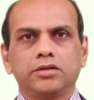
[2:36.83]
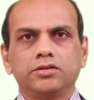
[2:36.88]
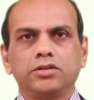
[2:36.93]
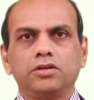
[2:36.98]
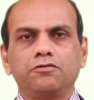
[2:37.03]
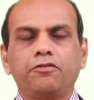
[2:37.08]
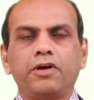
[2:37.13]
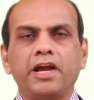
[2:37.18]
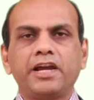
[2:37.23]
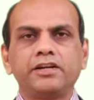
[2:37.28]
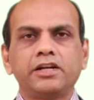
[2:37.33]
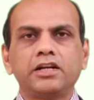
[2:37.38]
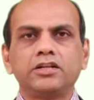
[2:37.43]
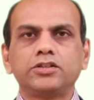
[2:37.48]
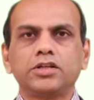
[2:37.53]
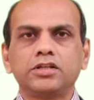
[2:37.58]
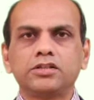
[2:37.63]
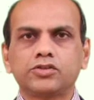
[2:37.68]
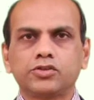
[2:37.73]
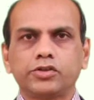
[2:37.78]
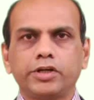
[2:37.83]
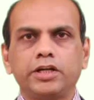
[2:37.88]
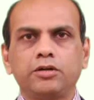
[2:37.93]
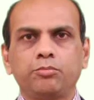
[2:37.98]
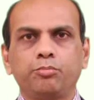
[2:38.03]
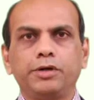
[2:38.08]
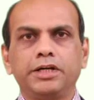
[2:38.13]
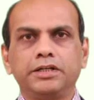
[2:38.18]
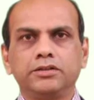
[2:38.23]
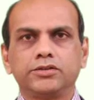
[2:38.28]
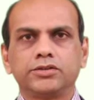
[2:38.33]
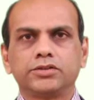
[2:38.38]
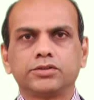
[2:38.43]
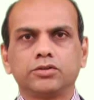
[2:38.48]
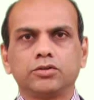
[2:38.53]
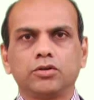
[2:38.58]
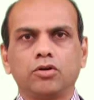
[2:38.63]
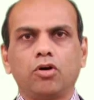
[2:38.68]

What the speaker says: the financial statements